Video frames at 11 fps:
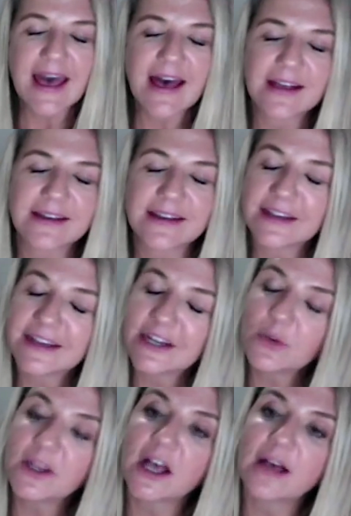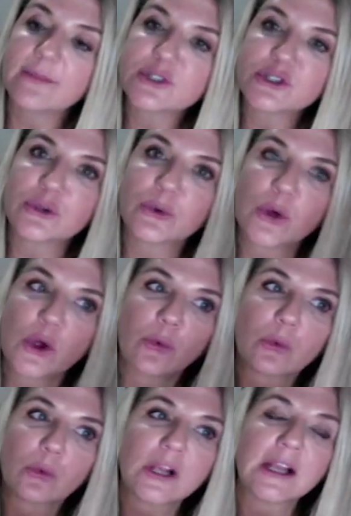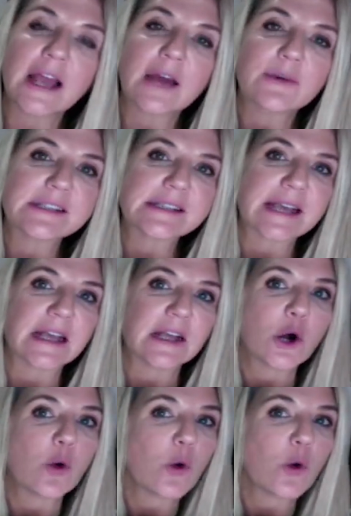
And here we come to really, I would say,